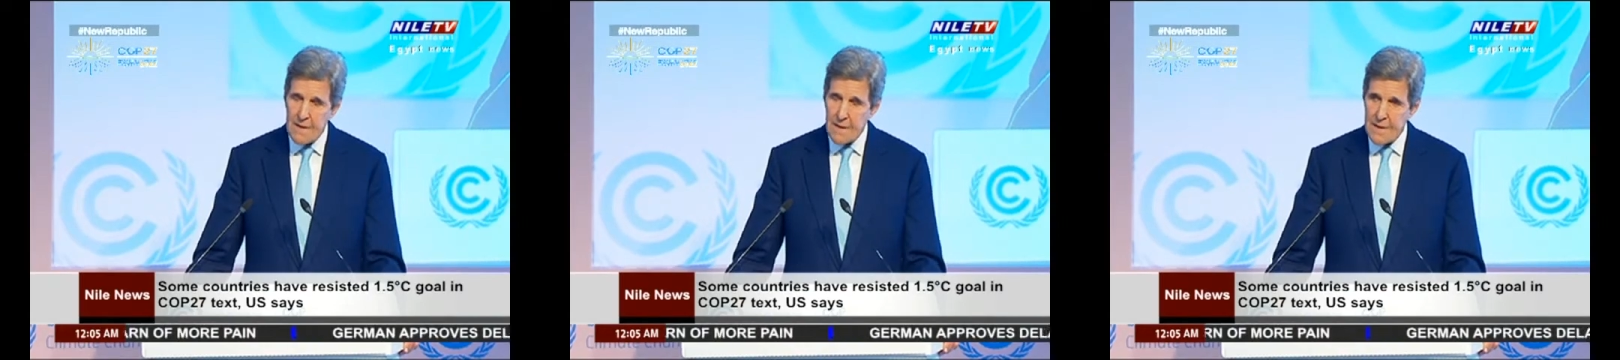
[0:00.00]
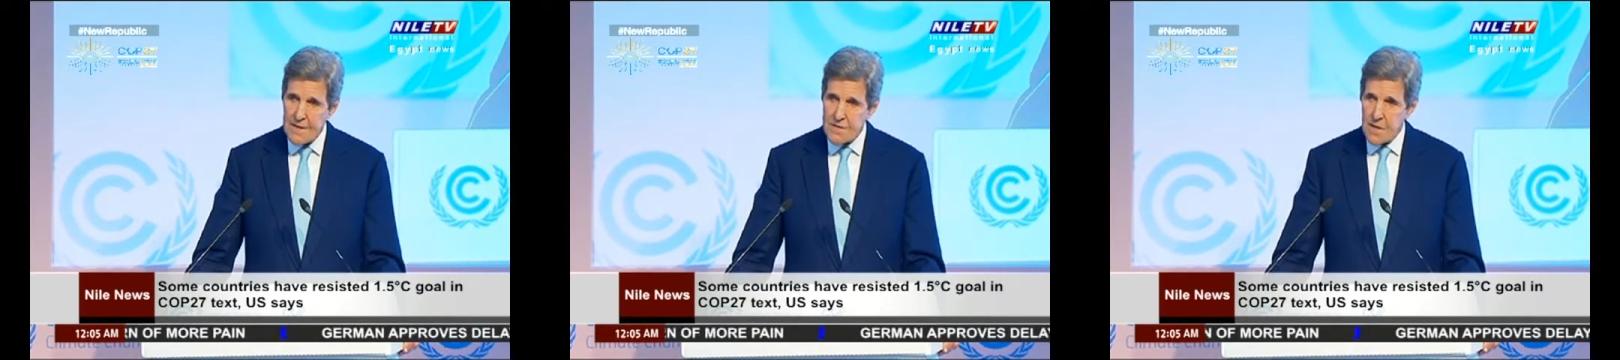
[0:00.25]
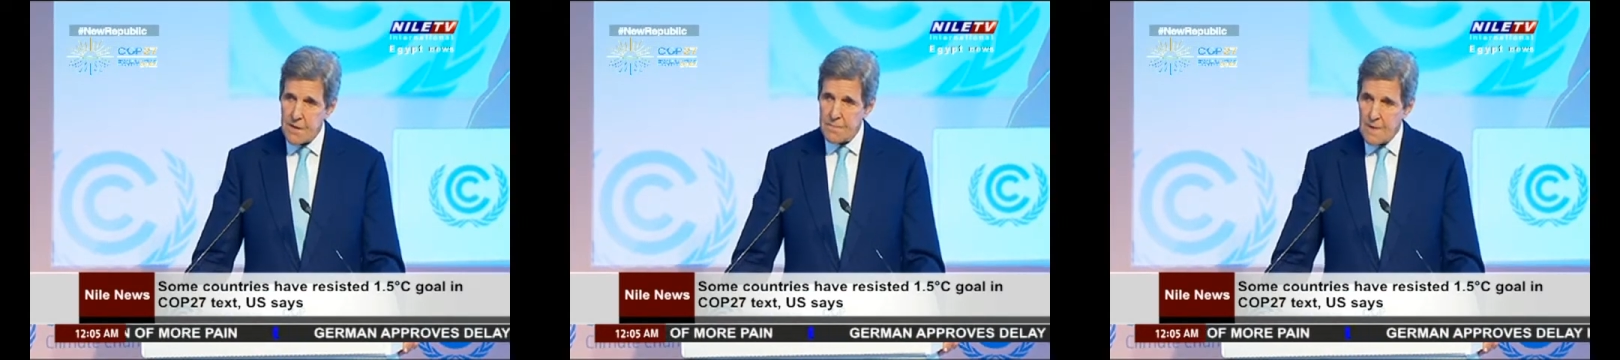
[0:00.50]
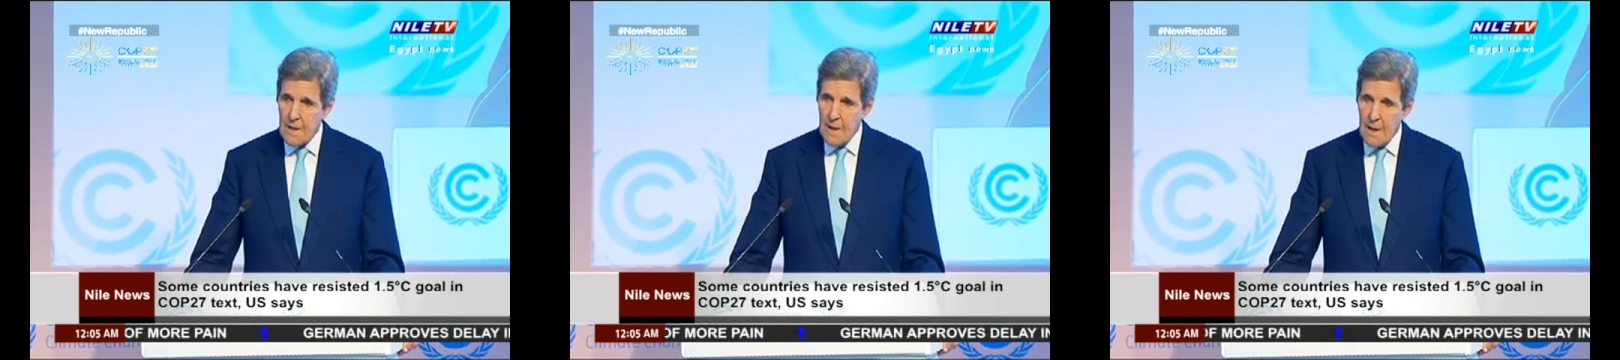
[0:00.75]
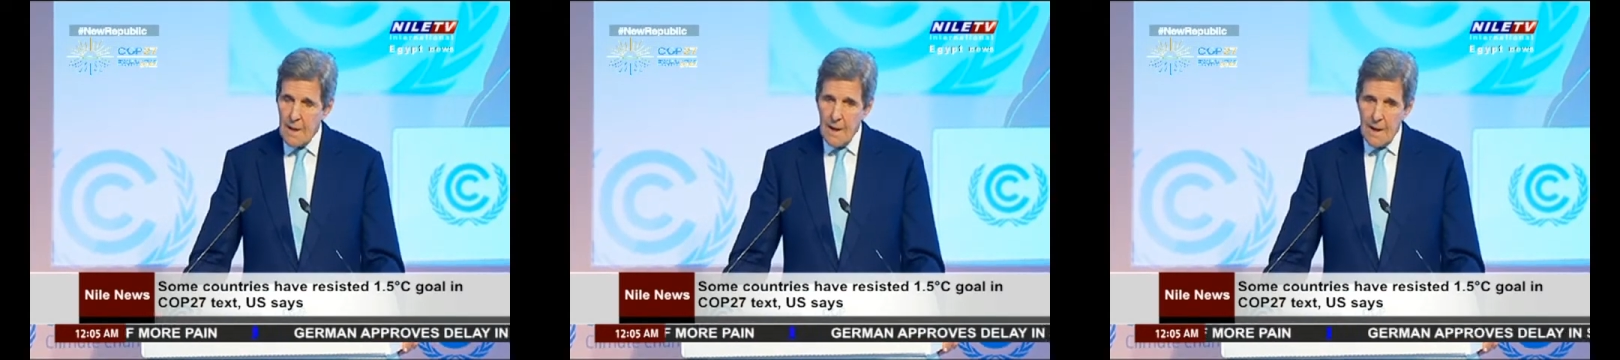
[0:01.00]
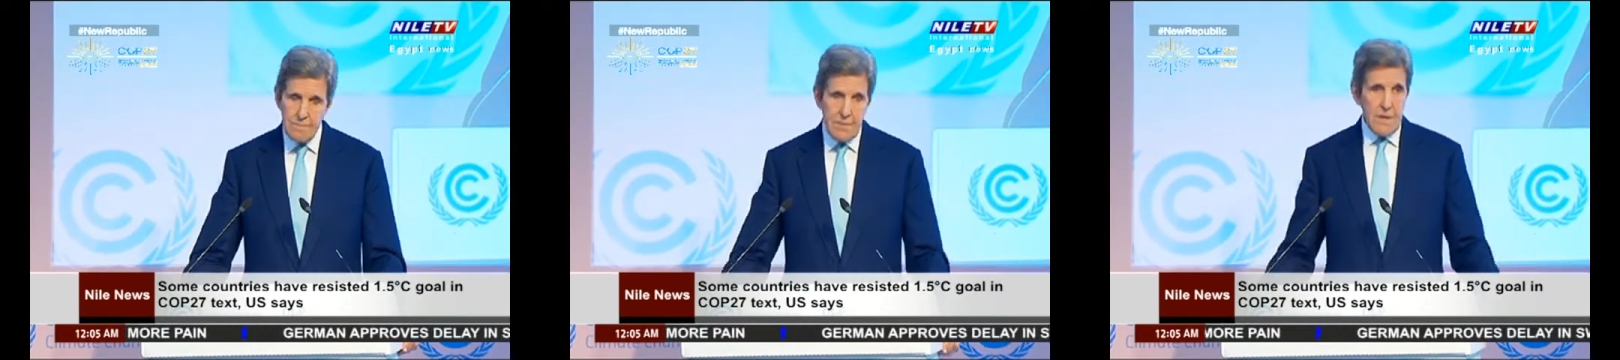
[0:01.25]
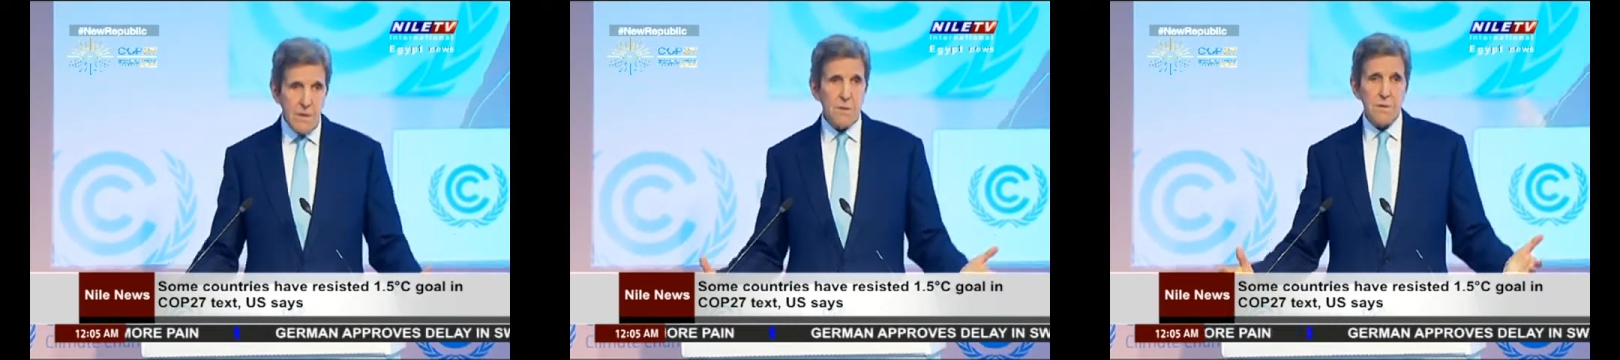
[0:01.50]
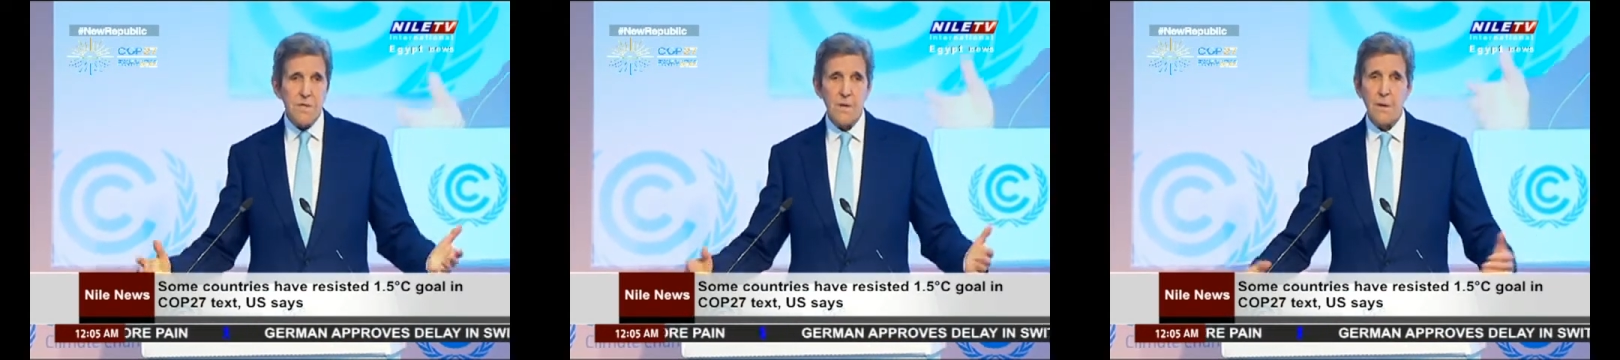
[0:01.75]
be used.
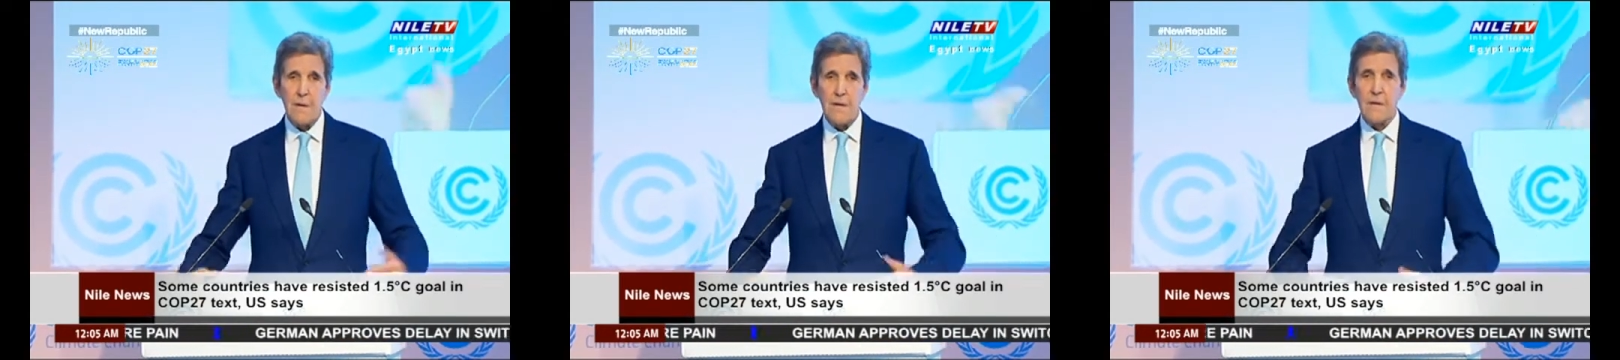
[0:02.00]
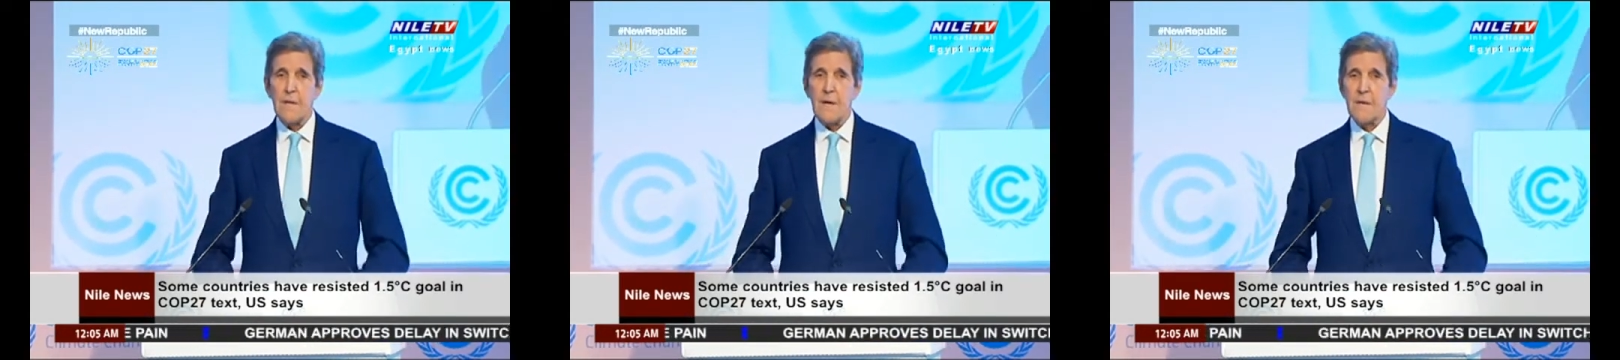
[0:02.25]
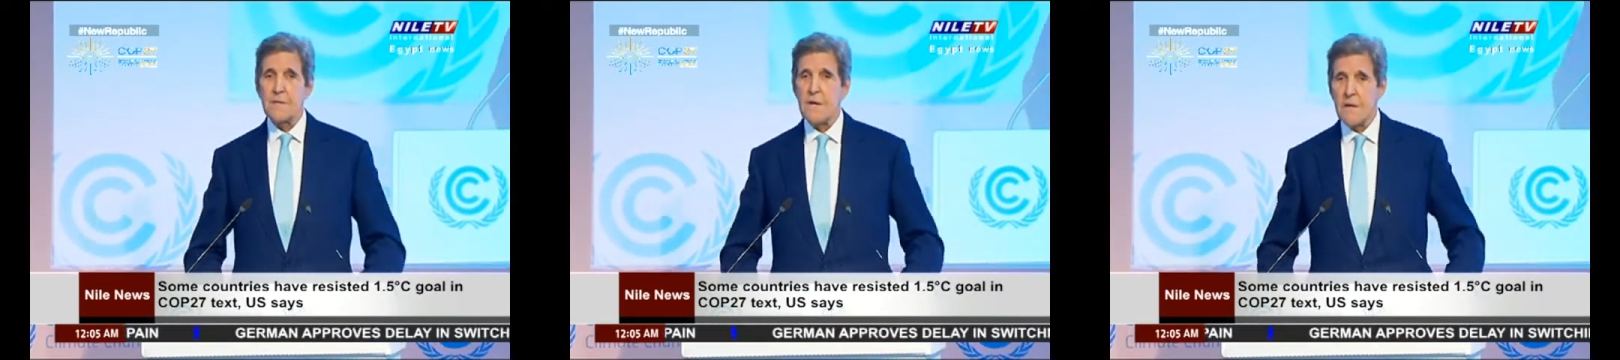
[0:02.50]
Democratic lawmakers